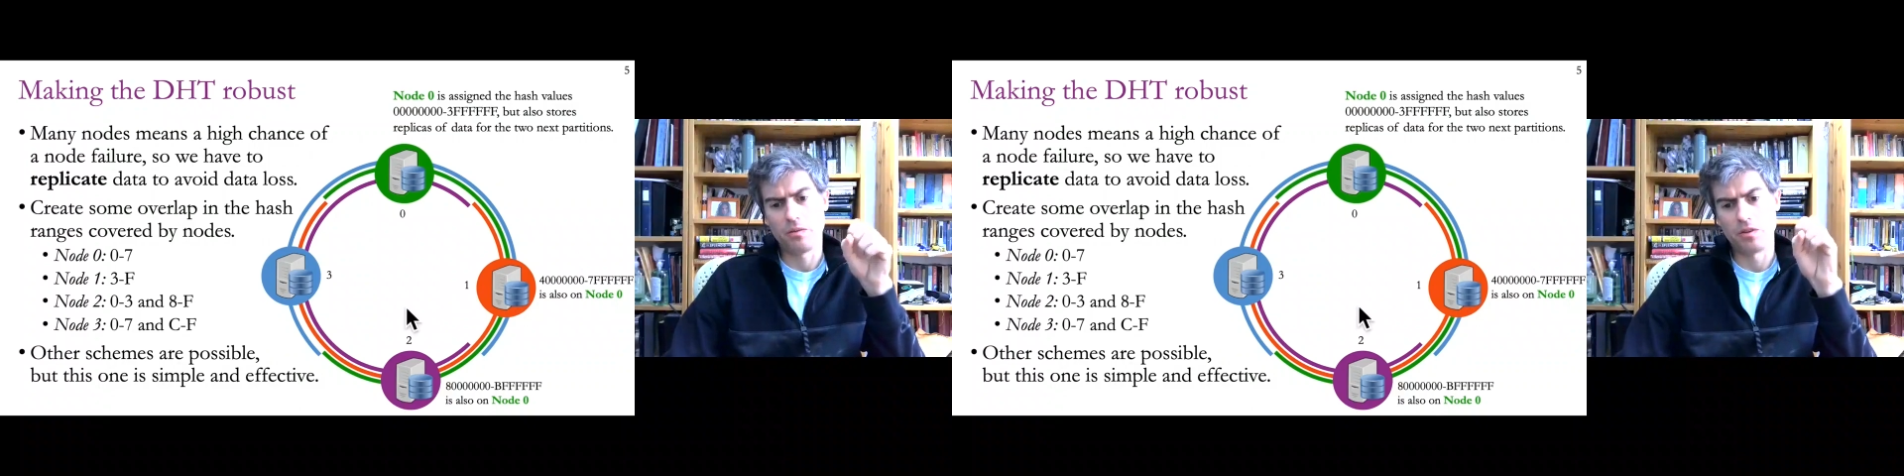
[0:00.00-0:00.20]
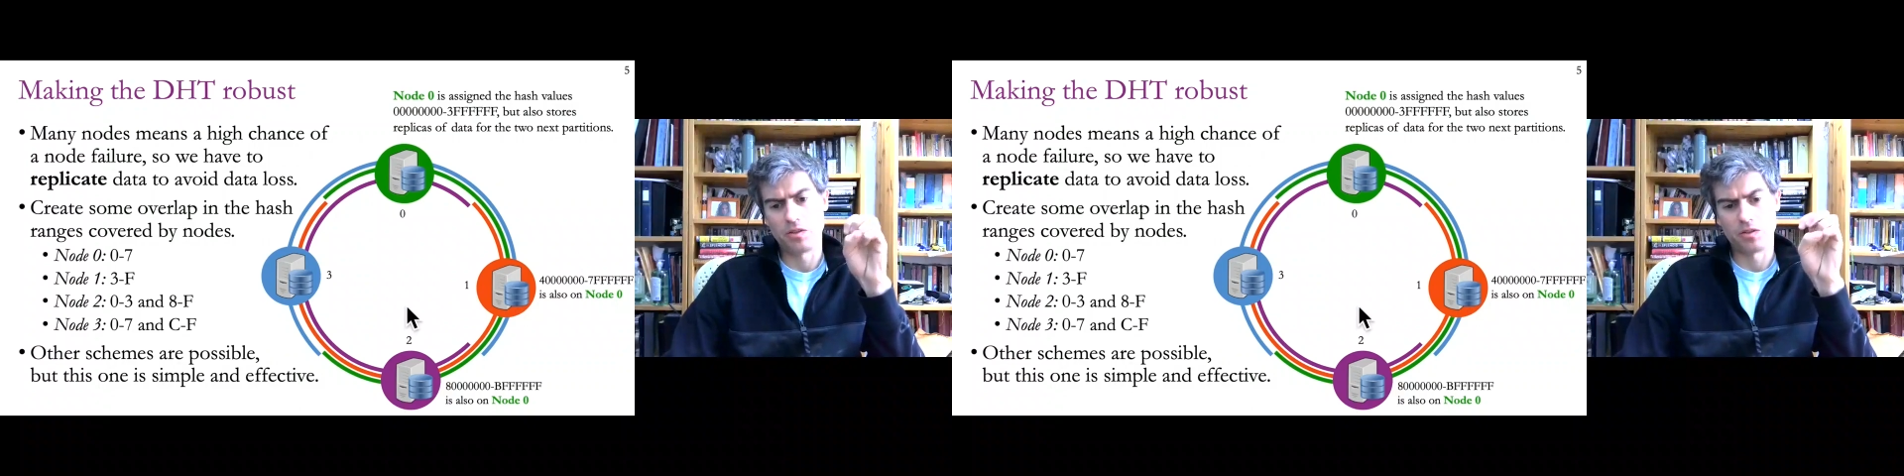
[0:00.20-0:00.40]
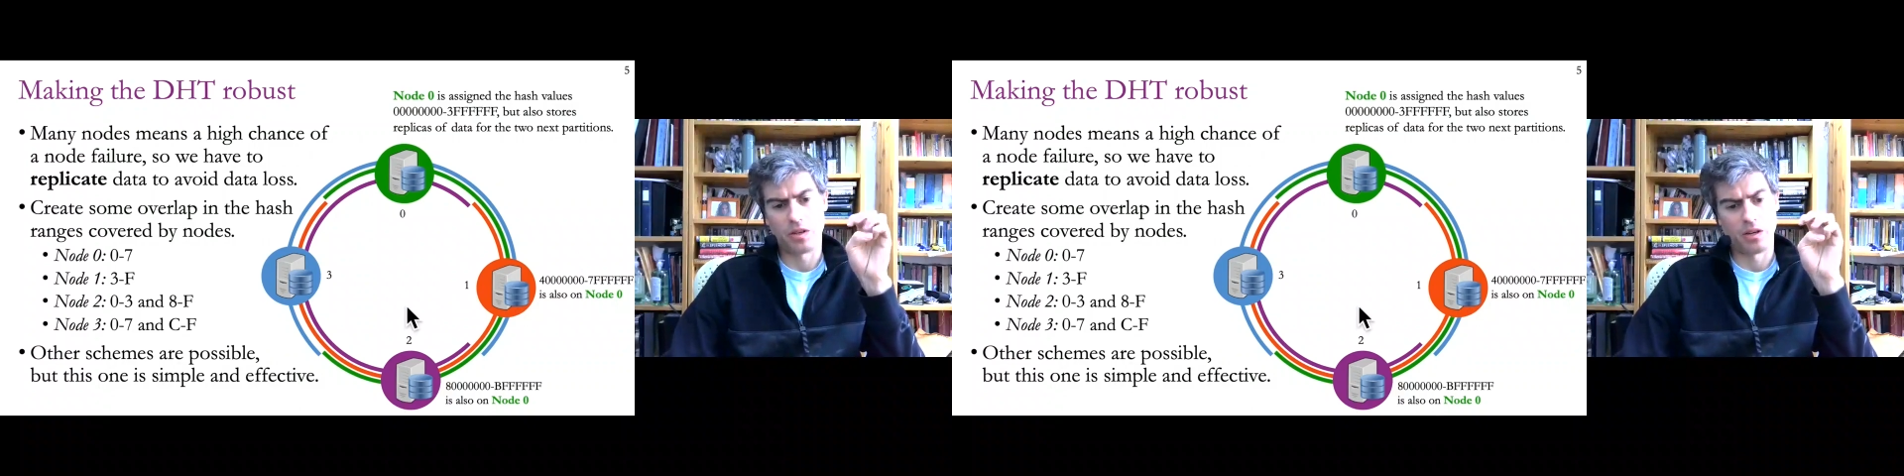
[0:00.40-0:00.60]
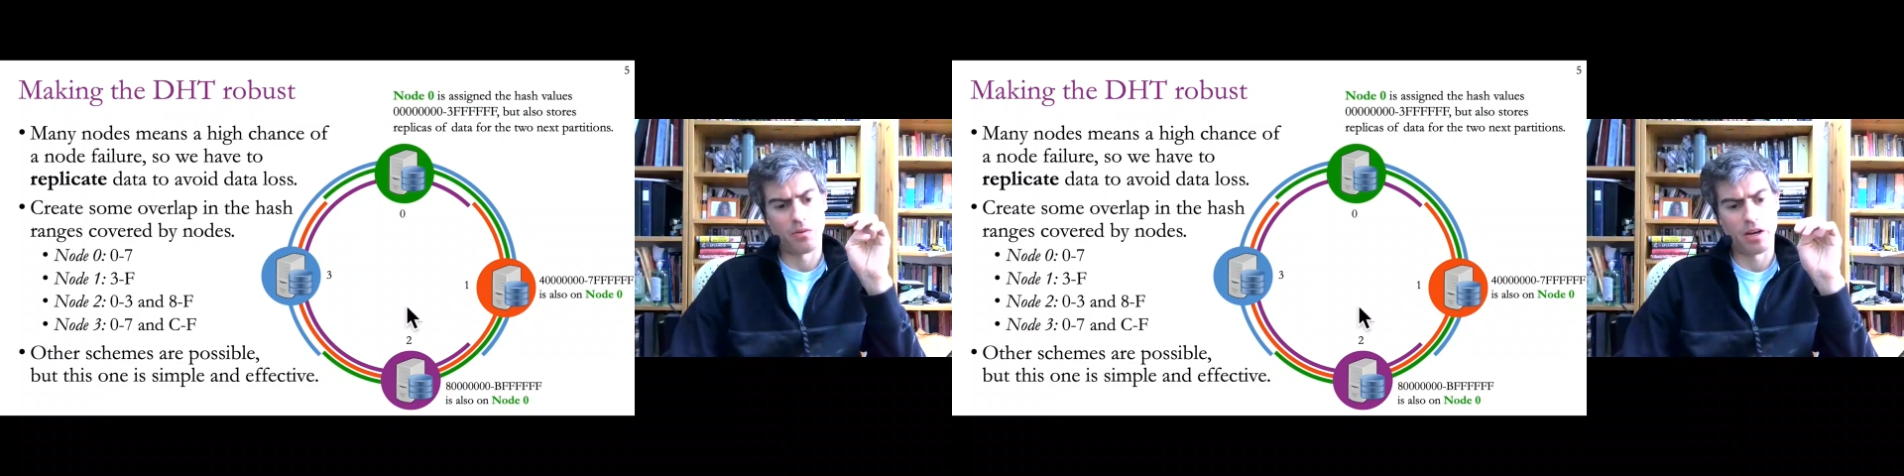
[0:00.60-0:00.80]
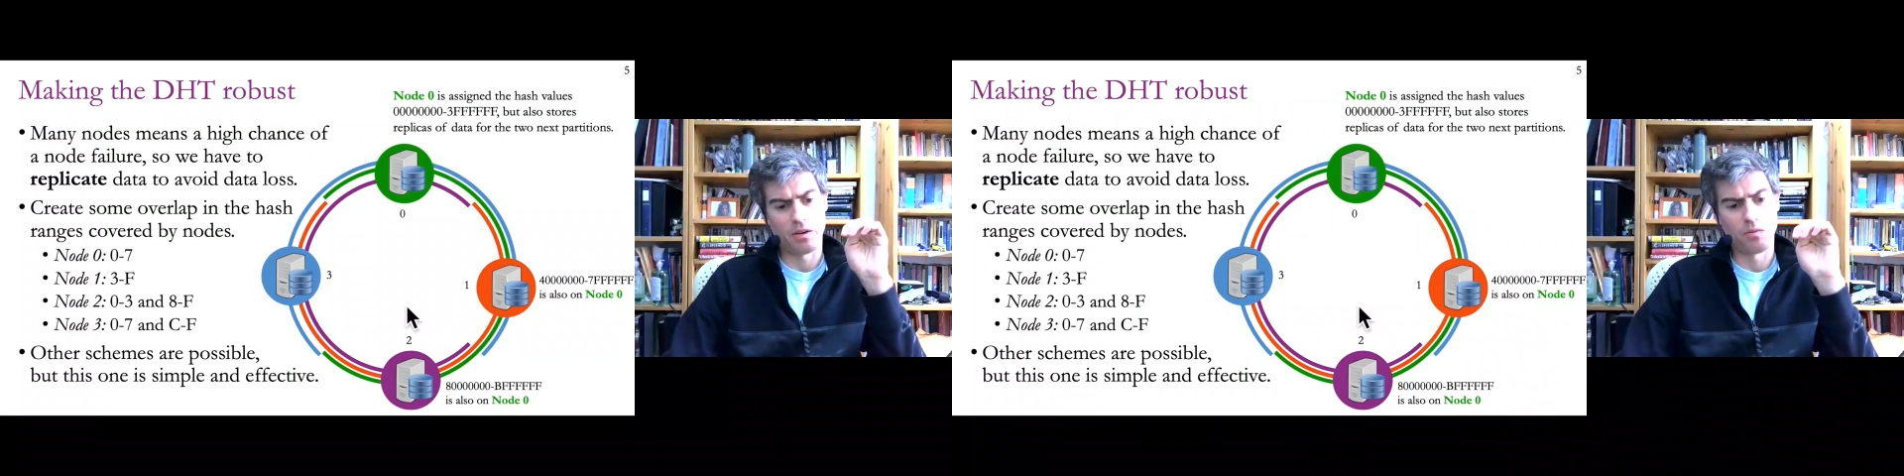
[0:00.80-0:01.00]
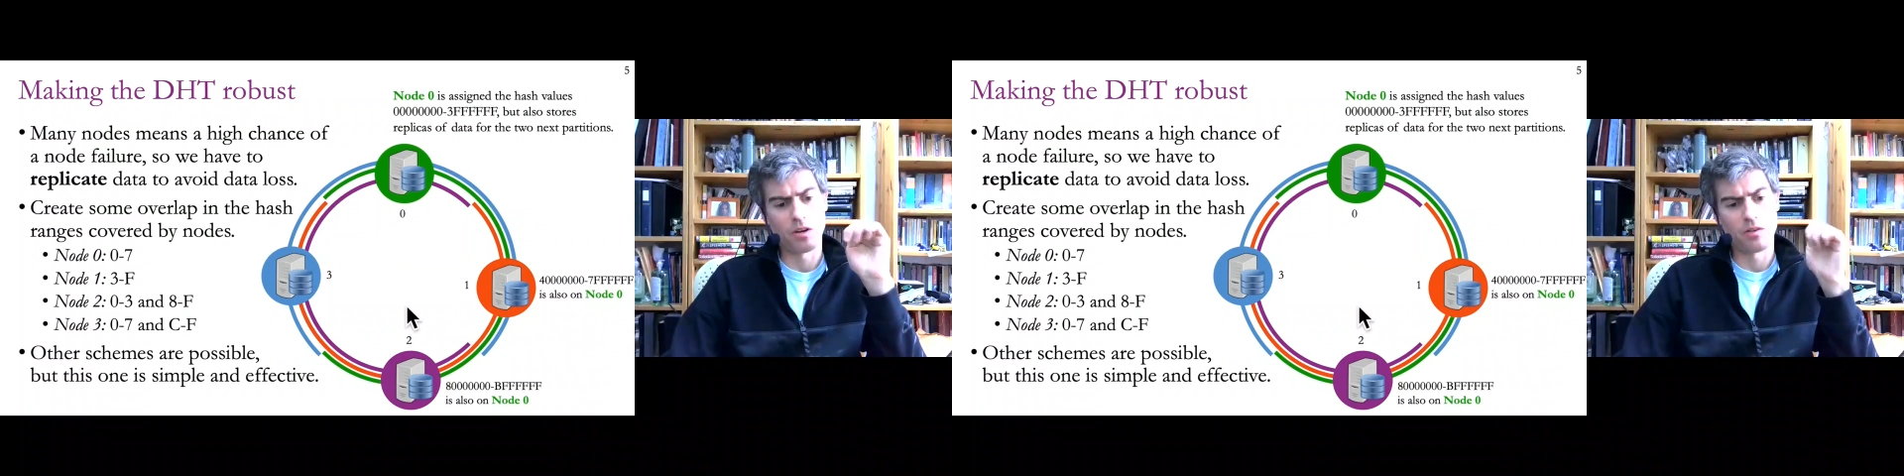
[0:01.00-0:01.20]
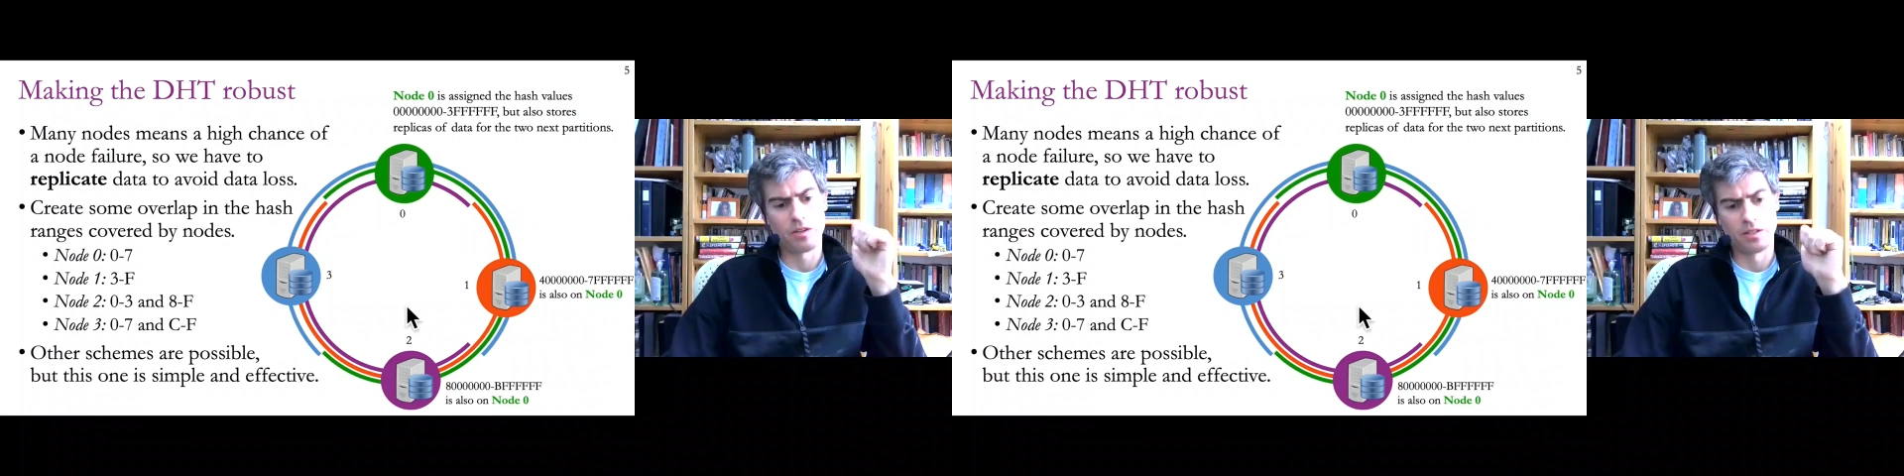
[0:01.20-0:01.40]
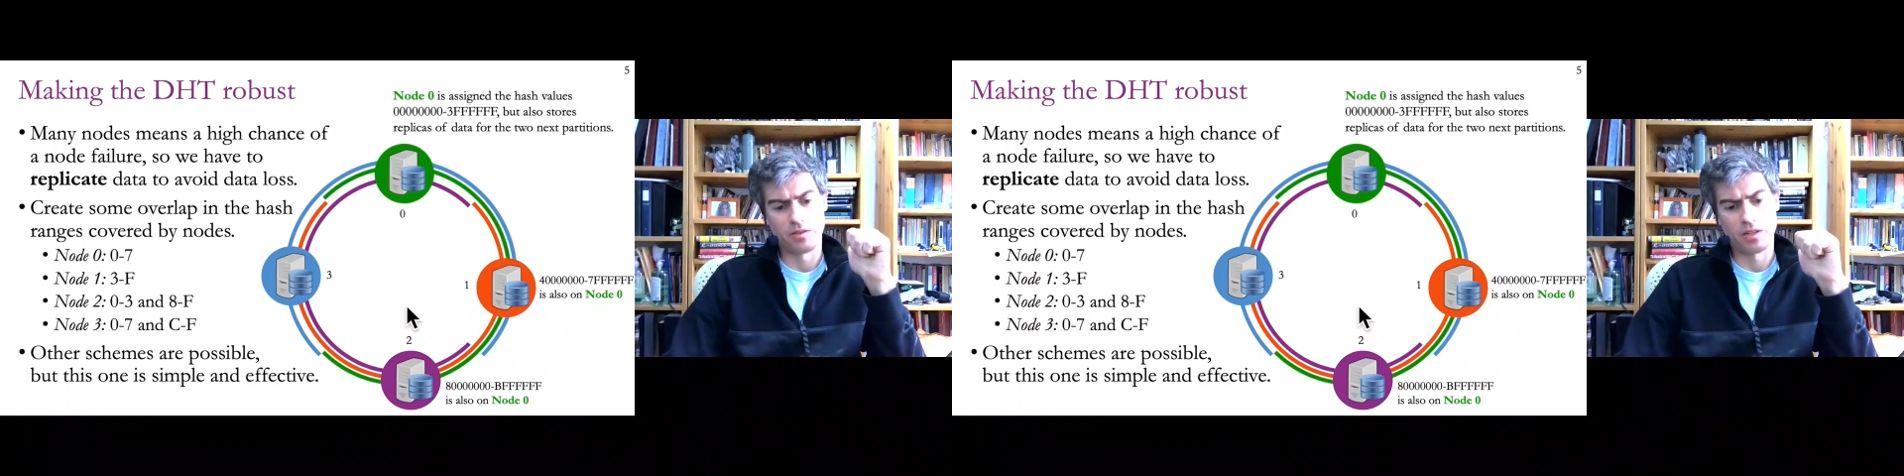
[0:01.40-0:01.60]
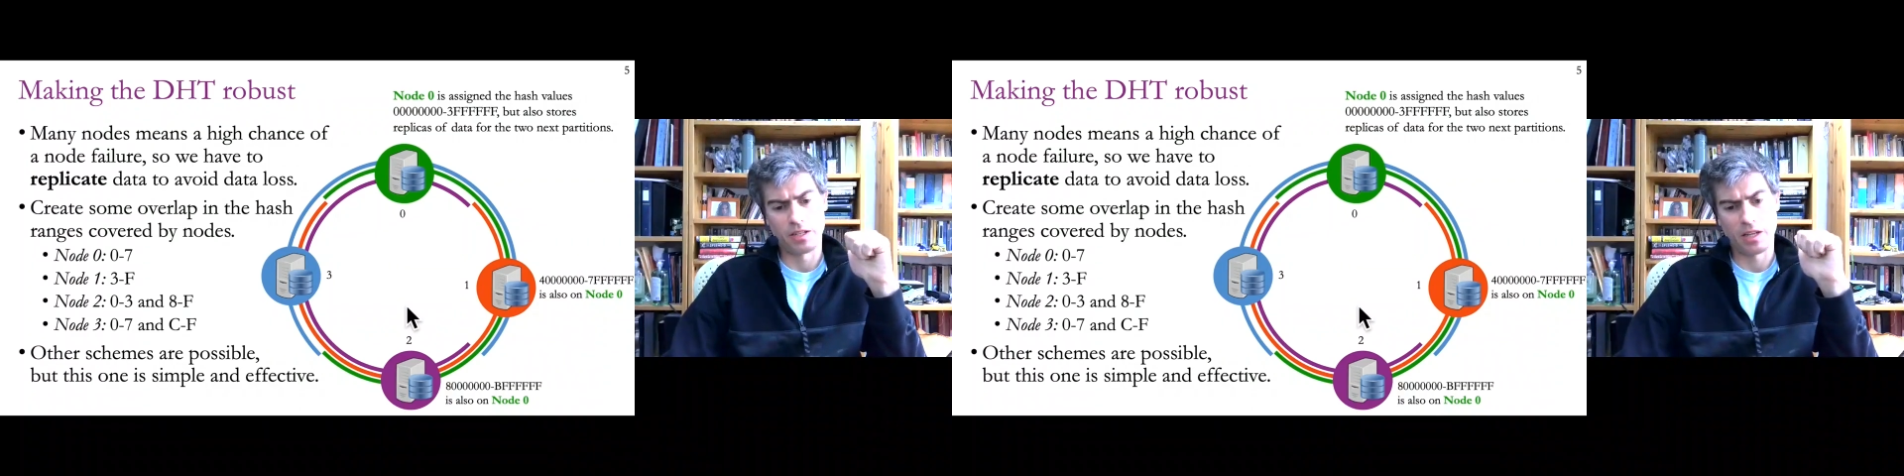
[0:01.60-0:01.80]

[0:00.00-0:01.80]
why one of the reasons it was nice